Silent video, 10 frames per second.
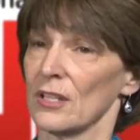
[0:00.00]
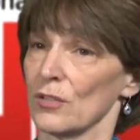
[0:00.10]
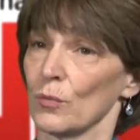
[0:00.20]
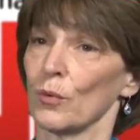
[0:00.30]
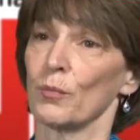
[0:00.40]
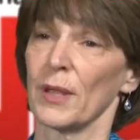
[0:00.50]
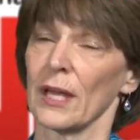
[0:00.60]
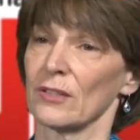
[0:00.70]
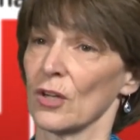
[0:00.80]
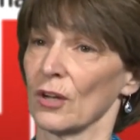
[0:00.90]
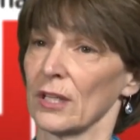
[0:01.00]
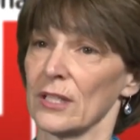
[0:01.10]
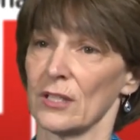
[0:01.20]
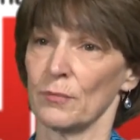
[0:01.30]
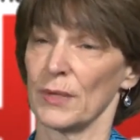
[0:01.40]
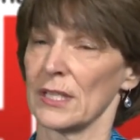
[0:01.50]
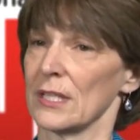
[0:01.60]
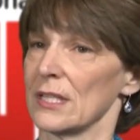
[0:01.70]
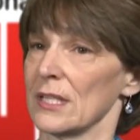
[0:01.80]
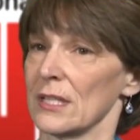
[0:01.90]
So we'll be out talking to
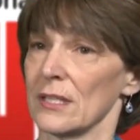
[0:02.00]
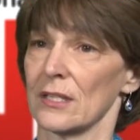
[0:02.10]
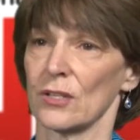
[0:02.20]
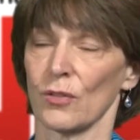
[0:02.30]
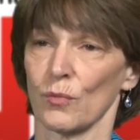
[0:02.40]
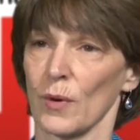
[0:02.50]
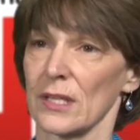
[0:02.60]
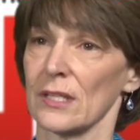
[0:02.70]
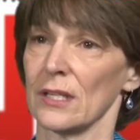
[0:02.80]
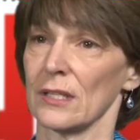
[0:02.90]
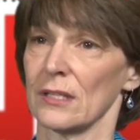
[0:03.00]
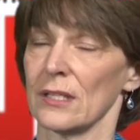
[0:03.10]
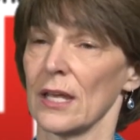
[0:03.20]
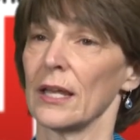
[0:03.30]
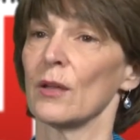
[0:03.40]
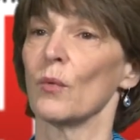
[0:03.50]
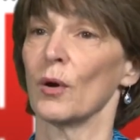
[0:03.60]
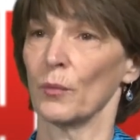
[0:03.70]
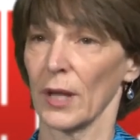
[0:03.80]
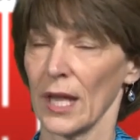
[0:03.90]
businesses, to the residents, to
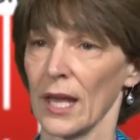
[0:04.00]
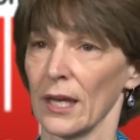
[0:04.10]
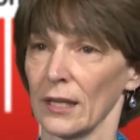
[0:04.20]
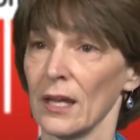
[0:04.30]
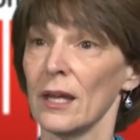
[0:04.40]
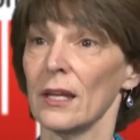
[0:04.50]
anyone we can